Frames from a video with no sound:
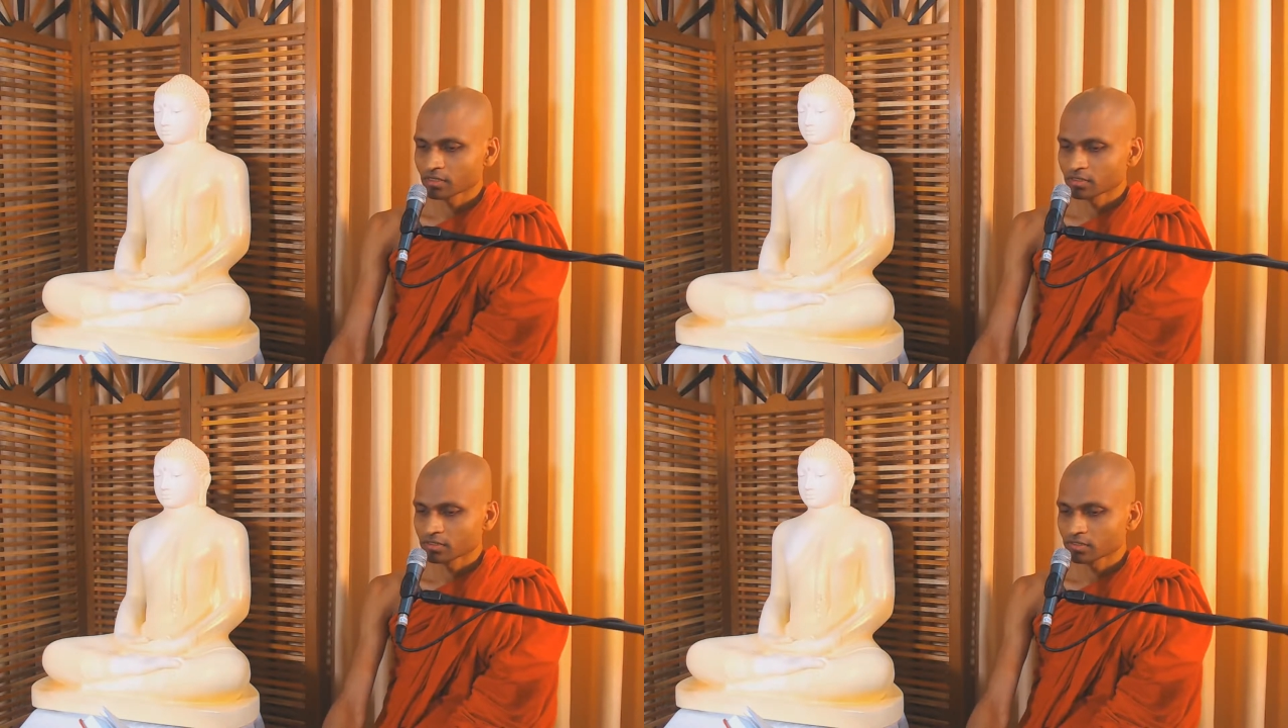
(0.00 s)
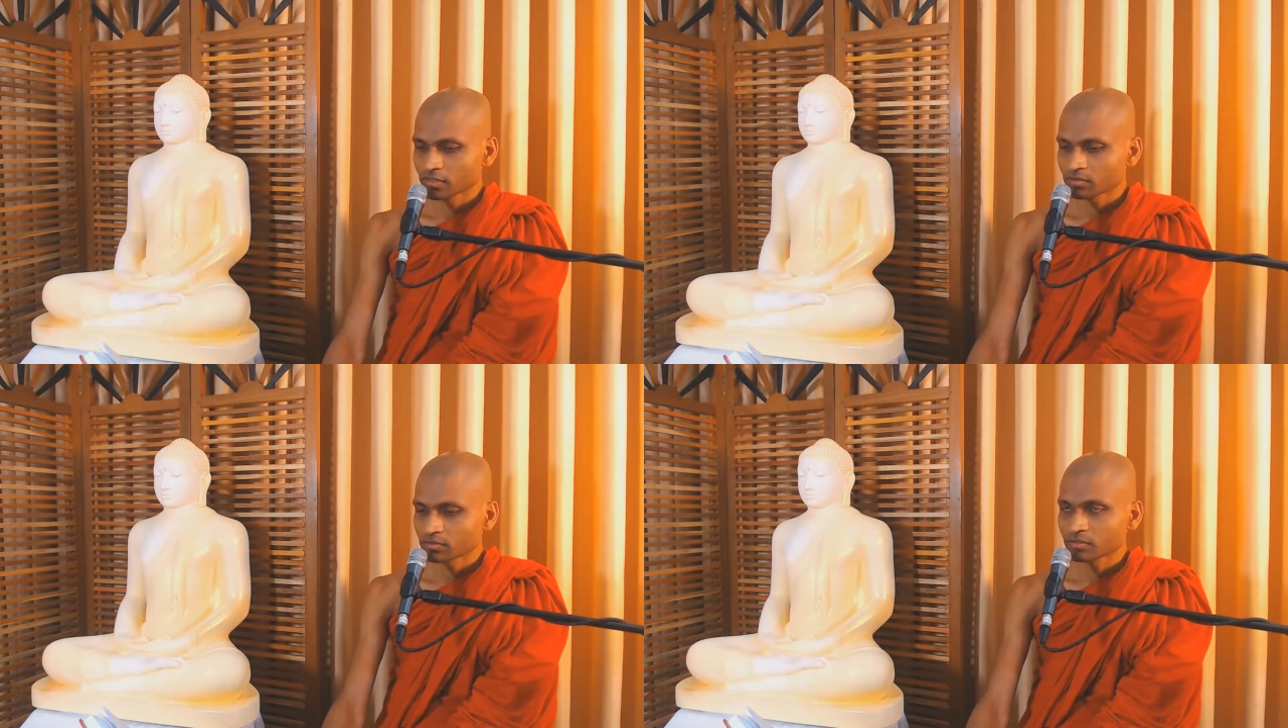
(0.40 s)

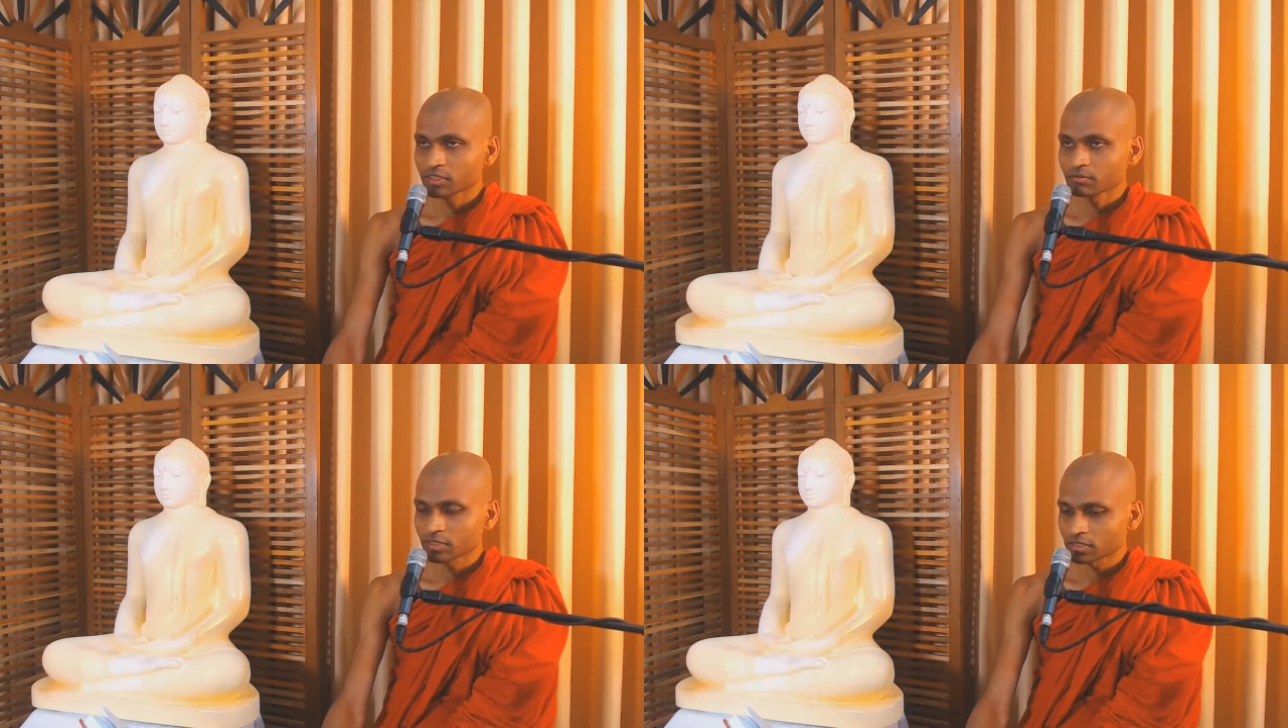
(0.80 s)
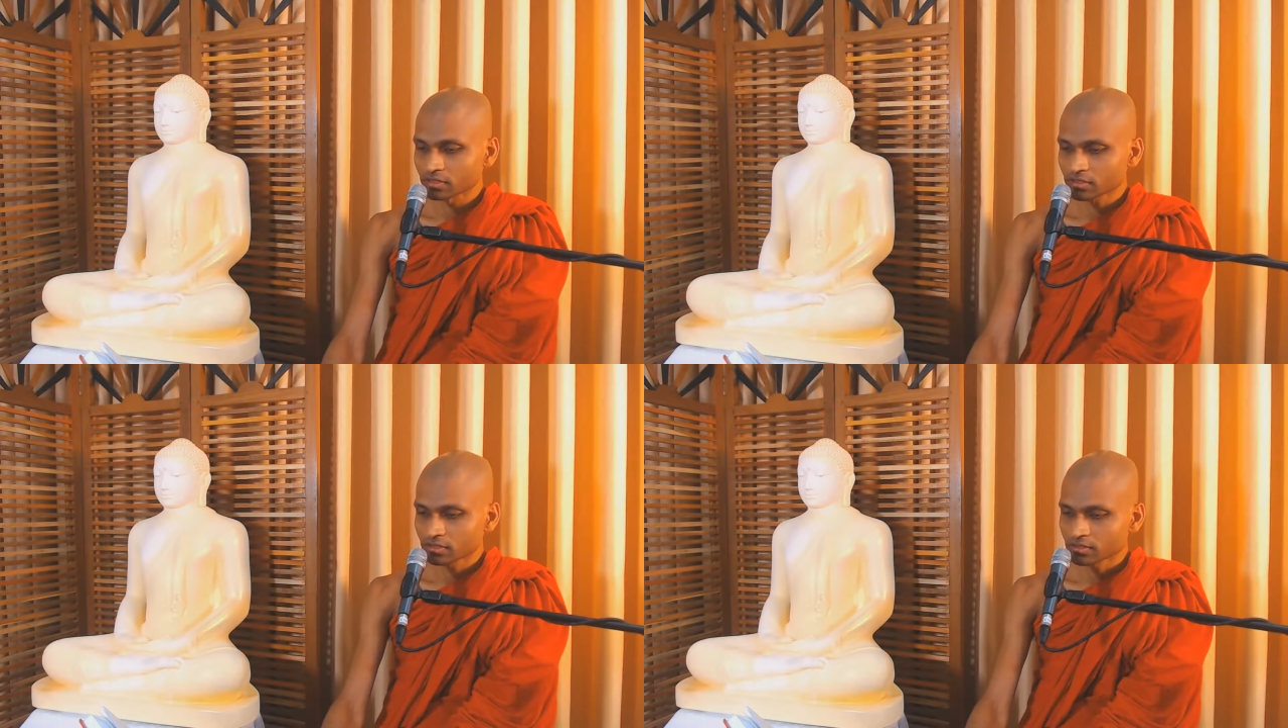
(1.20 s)
So, dear
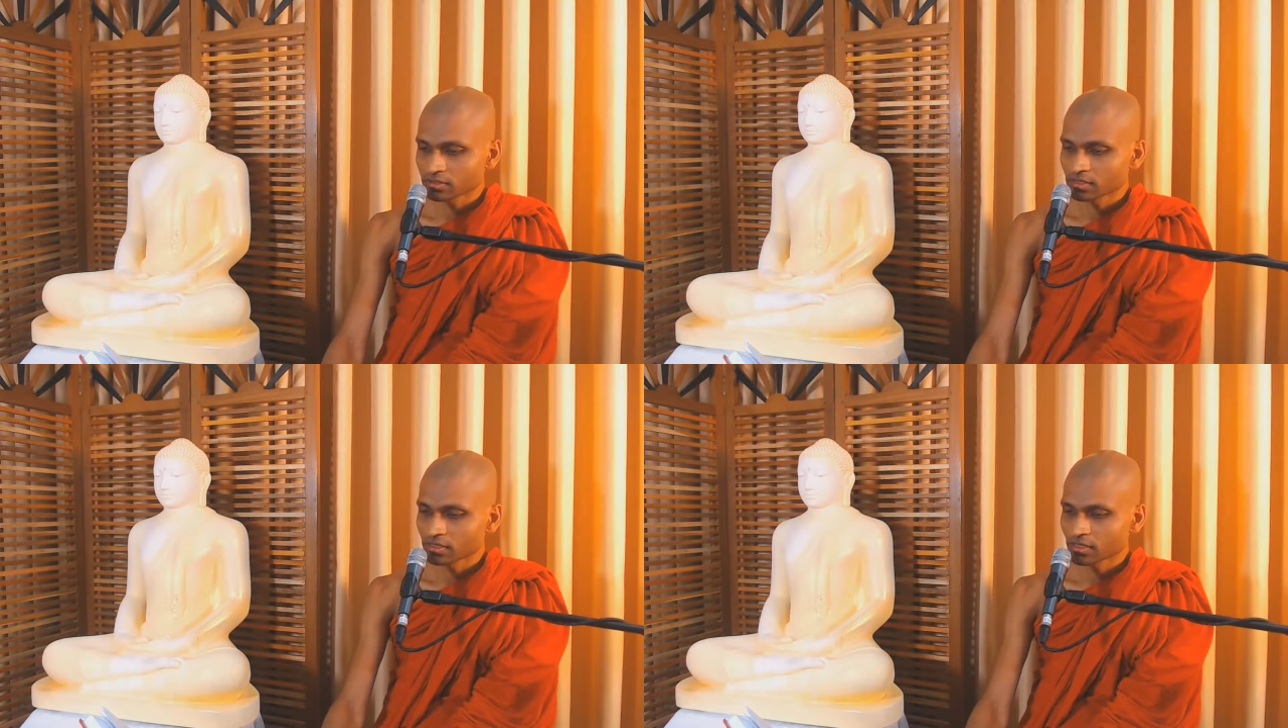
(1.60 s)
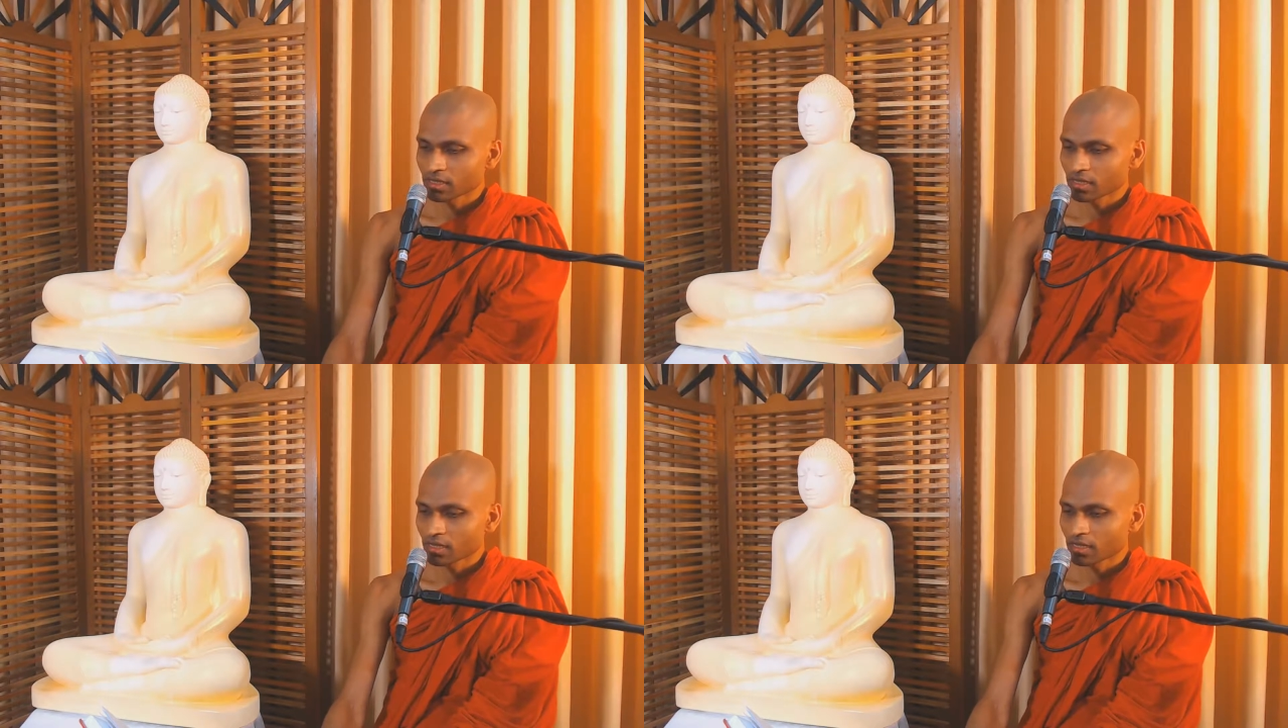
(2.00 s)
bhikkhus,
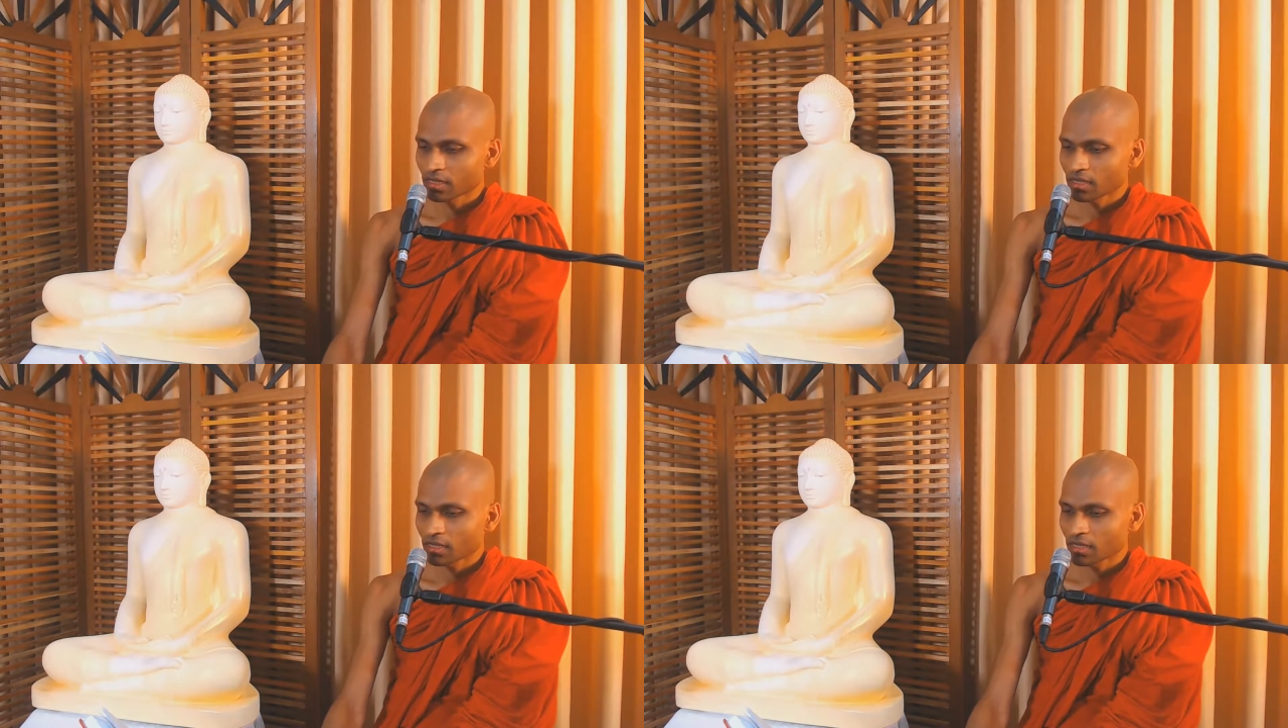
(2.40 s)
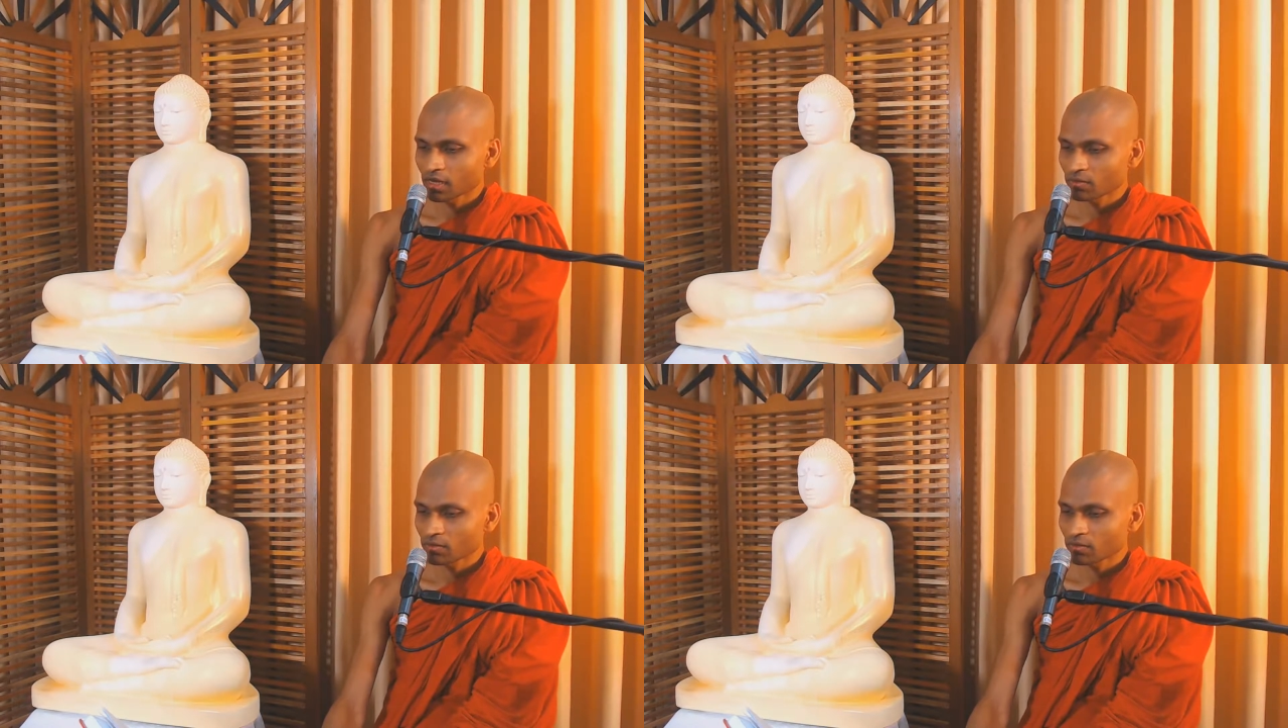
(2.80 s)
I